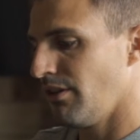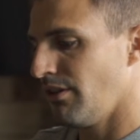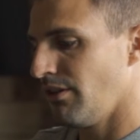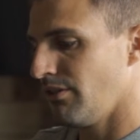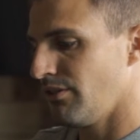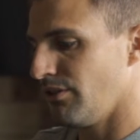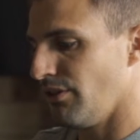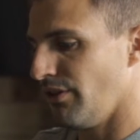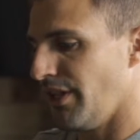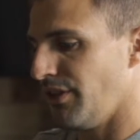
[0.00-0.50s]

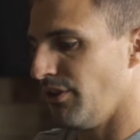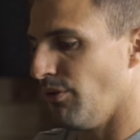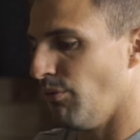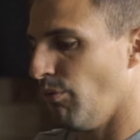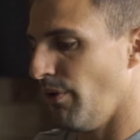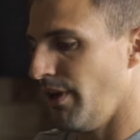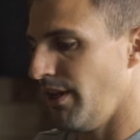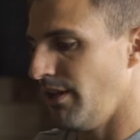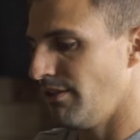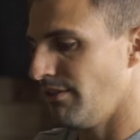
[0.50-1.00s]
so that the
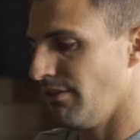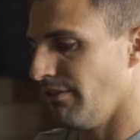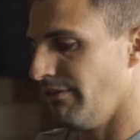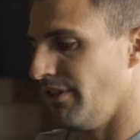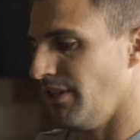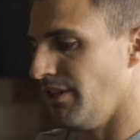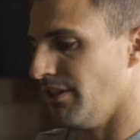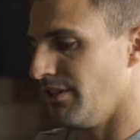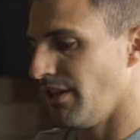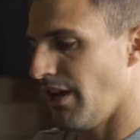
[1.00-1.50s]
weight of
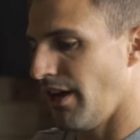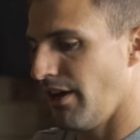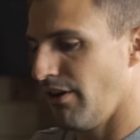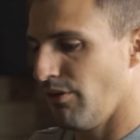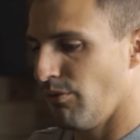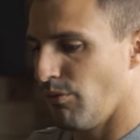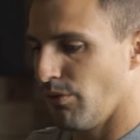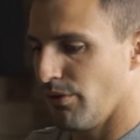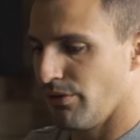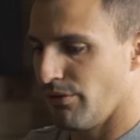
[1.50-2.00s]
the
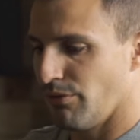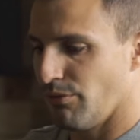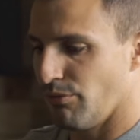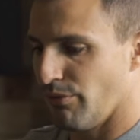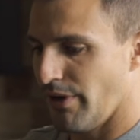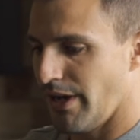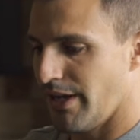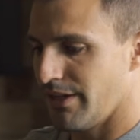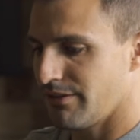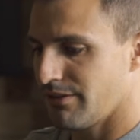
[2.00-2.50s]
entire world
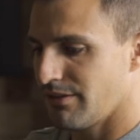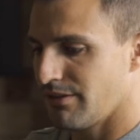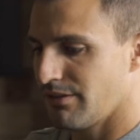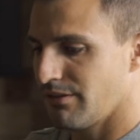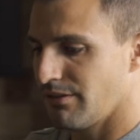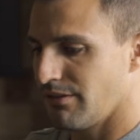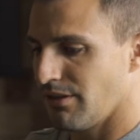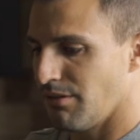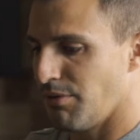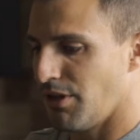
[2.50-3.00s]

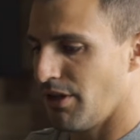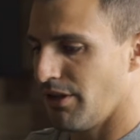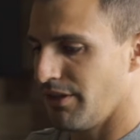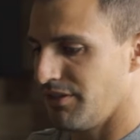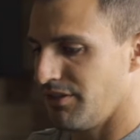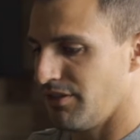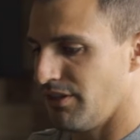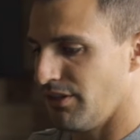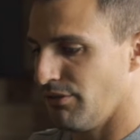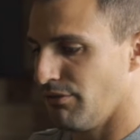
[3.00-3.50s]
rests upon a
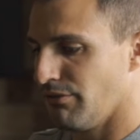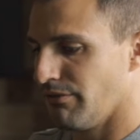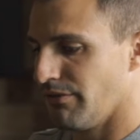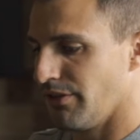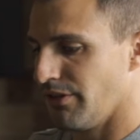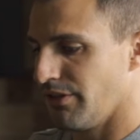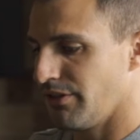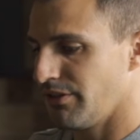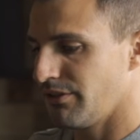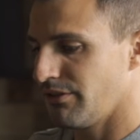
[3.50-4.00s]
single
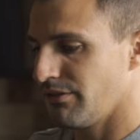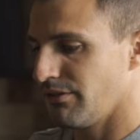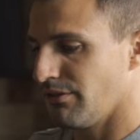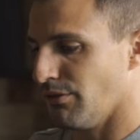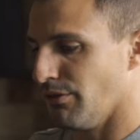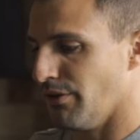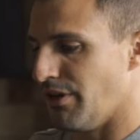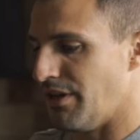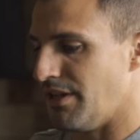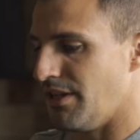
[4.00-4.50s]
verse,
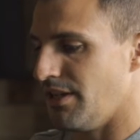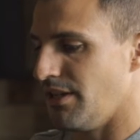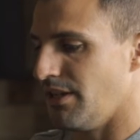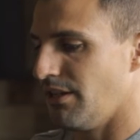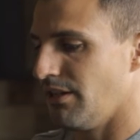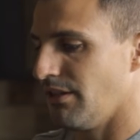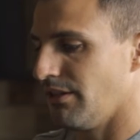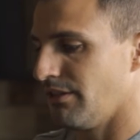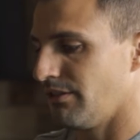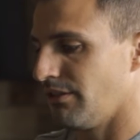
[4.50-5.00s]
or
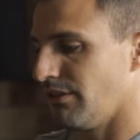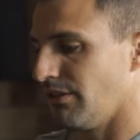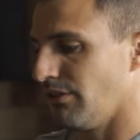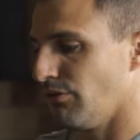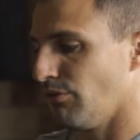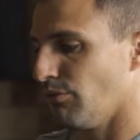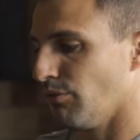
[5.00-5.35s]
indeed a single